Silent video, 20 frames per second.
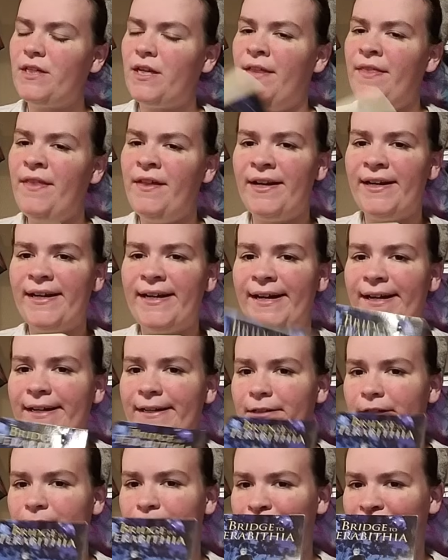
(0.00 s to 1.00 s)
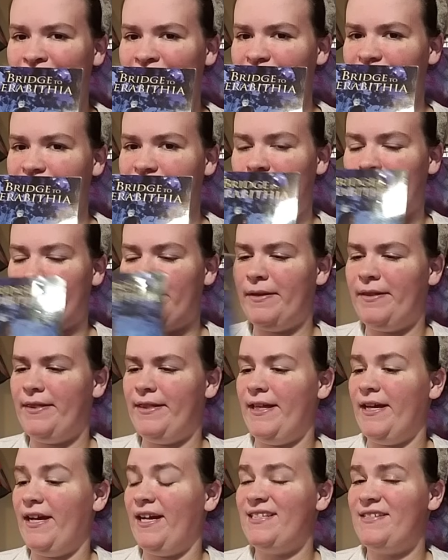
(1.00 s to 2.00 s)
And then I got The Bridge to
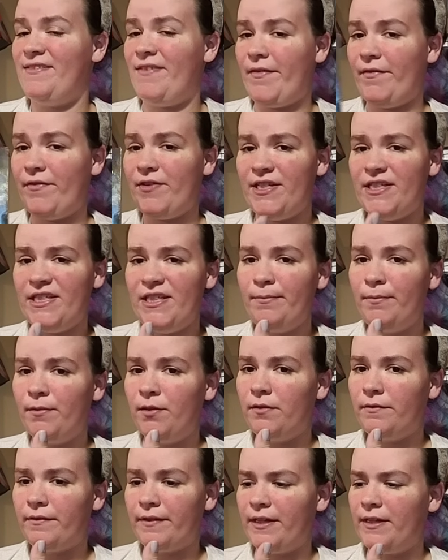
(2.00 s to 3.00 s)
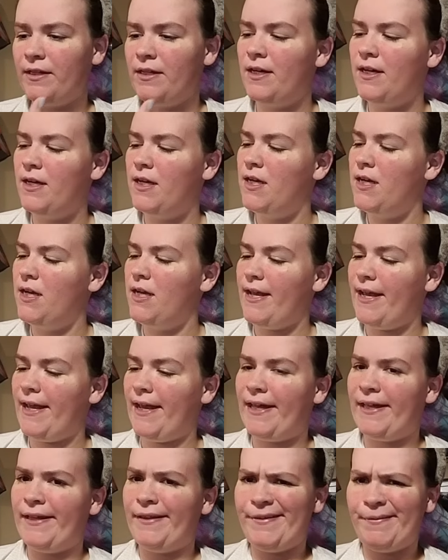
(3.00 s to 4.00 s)
Terabithia because I've never seen the movie.
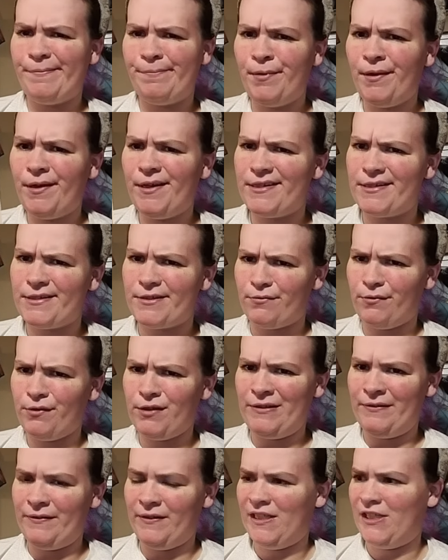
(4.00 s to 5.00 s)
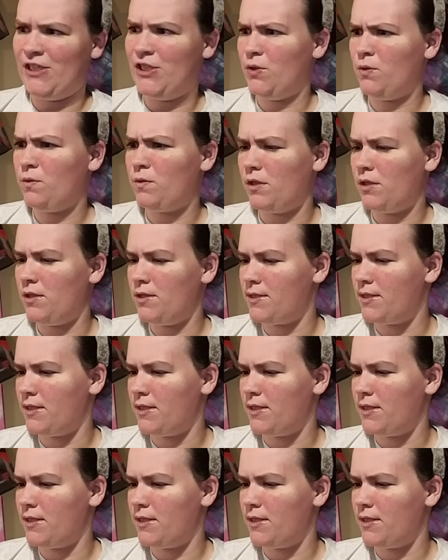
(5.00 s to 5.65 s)
And the book is really, really short.